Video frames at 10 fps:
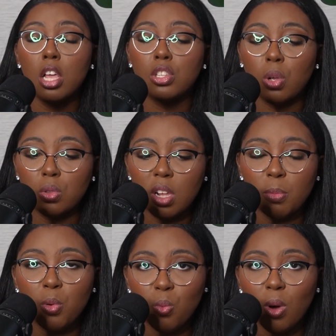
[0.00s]
So
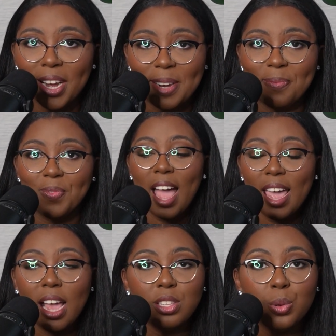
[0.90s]
number one,
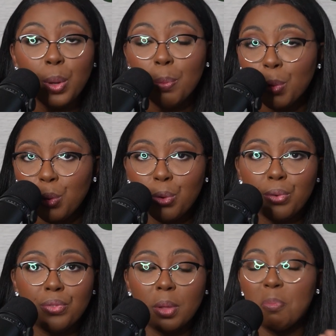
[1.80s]
I had to
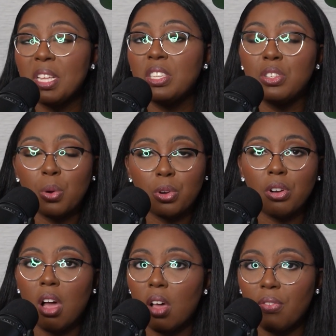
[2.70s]
remove the business
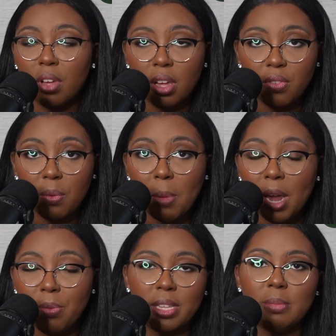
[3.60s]
owner off of
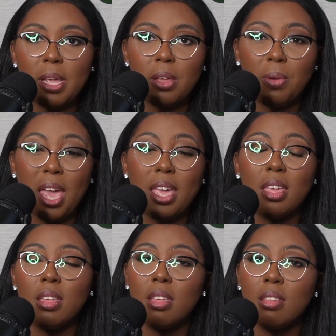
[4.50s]
my resume, okay?